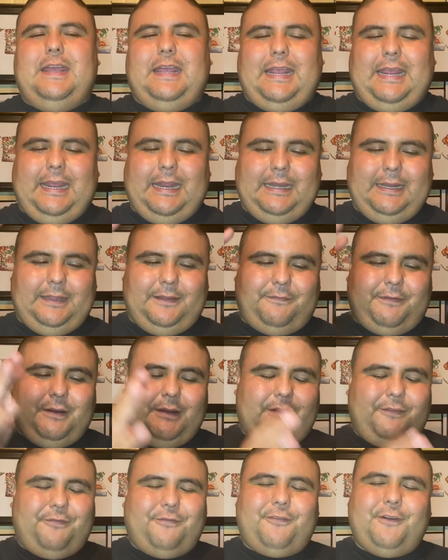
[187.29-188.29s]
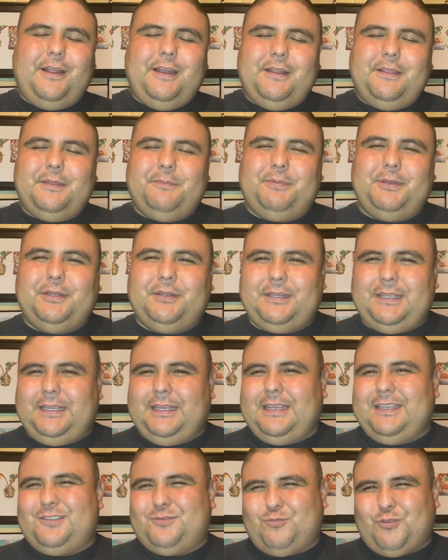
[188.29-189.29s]
and in the very front of the
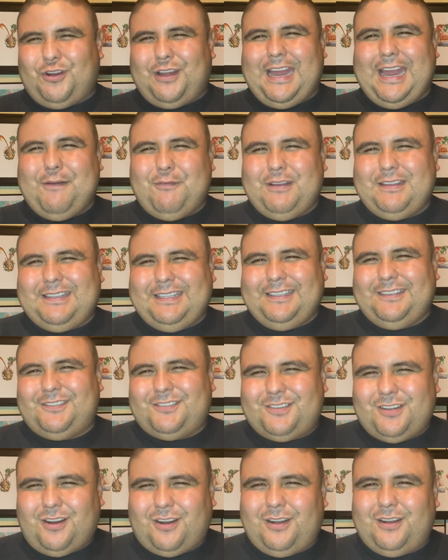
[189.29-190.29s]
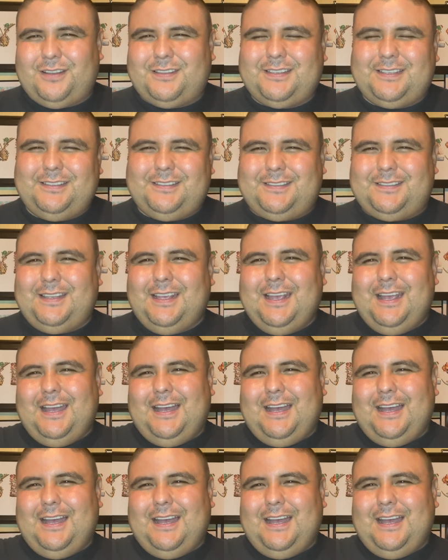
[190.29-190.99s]
building is where everything starts because